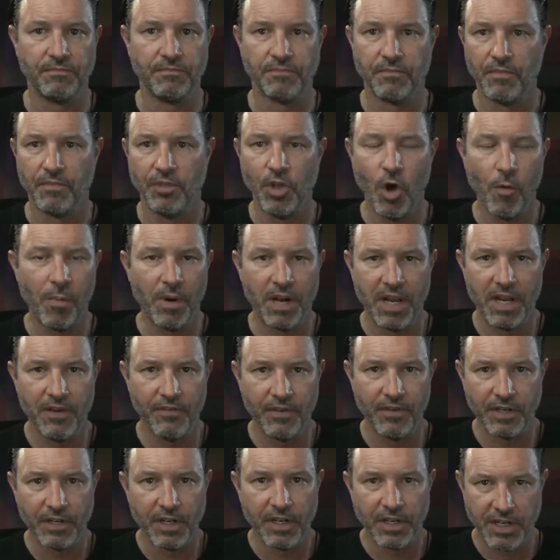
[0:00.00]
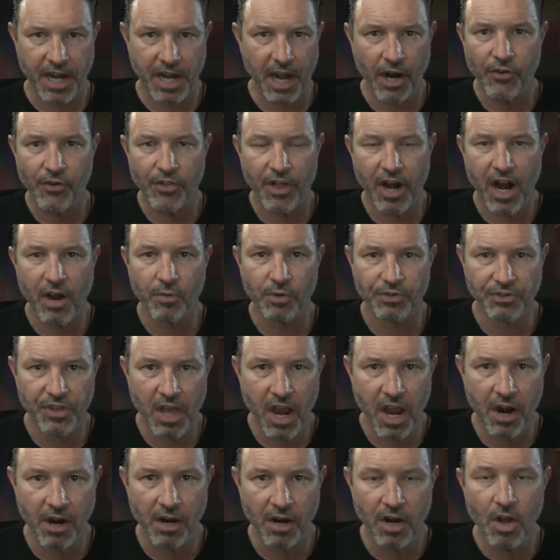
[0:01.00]
nobody even cared that I was
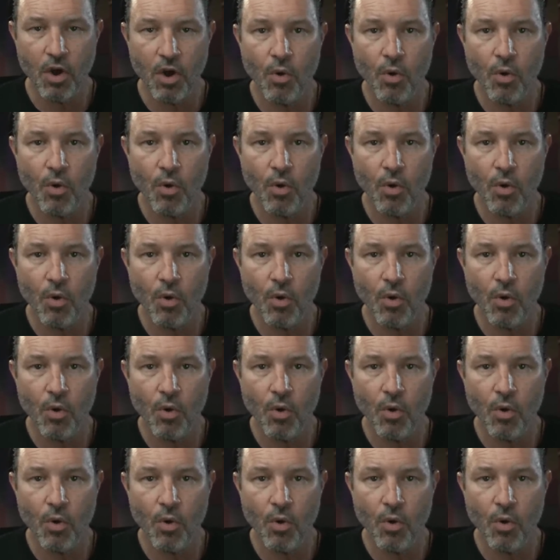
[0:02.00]
there.